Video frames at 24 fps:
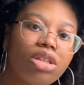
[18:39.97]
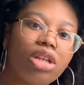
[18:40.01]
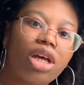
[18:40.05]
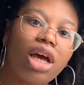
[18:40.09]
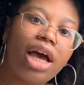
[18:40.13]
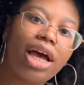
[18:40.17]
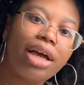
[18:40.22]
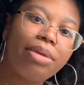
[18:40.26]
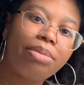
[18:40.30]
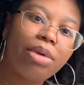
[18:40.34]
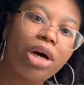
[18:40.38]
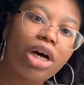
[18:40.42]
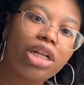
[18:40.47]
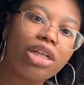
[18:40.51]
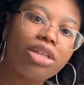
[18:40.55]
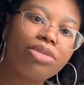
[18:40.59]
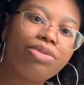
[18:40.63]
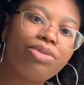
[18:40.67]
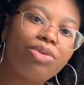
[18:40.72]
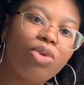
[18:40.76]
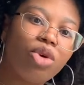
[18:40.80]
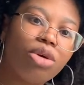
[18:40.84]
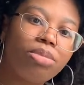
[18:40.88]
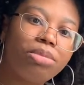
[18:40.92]
I bought
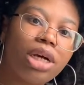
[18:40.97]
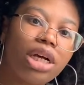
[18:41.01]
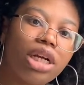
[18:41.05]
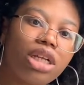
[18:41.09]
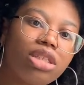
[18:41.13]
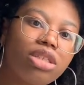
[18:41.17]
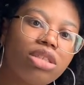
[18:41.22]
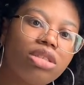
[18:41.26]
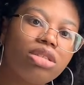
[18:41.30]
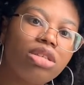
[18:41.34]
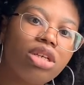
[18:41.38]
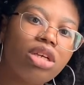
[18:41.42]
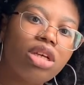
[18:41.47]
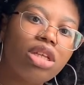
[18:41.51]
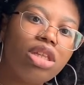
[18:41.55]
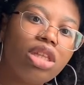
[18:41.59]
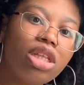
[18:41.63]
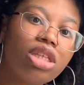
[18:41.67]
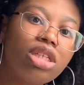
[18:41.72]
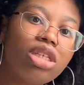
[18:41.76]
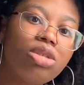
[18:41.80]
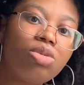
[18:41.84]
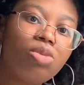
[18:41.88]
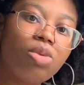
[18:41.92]
4 mugs.
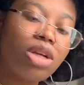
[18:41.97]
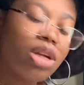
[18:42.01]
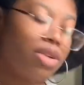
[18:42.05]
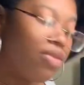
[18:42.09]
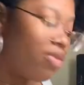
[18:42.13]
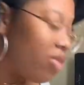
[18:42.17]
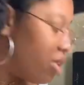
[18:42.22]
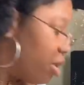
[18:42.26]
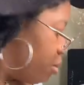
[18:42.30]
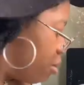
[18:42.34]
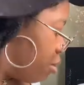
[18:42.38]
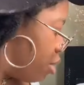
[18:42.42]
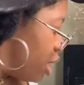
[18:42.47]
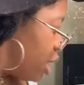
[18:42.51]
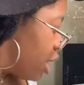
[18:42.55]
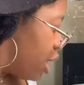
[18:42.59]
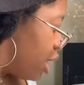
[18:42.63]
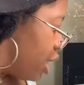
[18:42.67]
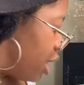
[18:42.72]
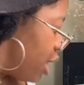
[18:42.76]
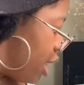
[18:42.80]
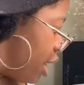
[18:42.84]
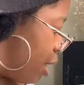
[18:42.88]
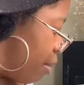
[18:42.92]
This is one of them. Look at
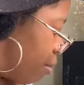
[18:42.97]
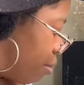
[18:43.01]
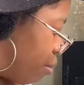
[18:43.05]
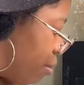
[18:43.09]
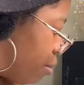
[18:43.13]
him.